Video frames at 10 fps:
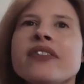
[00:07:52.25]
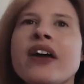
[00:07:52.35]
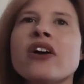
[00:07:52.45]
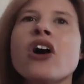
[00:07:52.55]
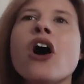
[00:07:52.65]

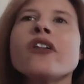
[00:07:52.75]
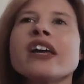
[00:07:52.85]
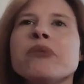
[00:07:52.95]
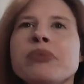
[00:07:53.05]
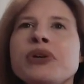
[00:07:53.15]
they're
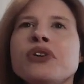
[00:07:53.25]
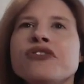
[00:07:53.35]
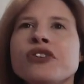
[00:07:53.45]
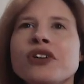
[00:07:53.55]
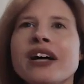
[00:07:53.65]
calling it
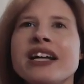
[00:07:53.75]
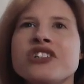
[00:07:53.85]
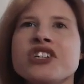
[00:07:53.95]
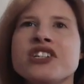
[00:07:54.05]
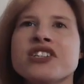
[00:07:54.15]
beautiful
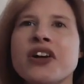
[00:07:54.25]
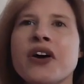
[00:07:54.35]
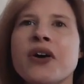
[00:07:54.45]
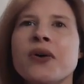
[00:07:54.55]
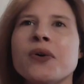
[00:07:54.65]
and she's
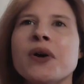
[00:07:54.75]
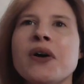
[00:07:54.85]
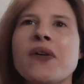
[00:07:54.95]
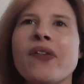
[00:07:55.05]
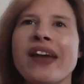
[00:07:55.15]
so
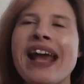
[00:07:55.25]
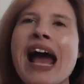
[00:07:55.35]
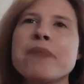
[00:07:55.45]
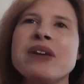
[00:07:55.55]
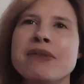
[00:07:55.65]
like
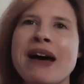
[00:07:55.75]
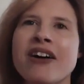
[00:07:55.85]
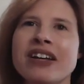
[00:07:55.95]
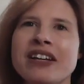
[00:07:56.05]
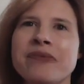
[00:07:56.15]
happy
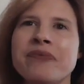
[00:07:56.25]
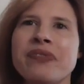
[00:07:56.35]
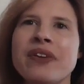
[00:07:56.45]
about it.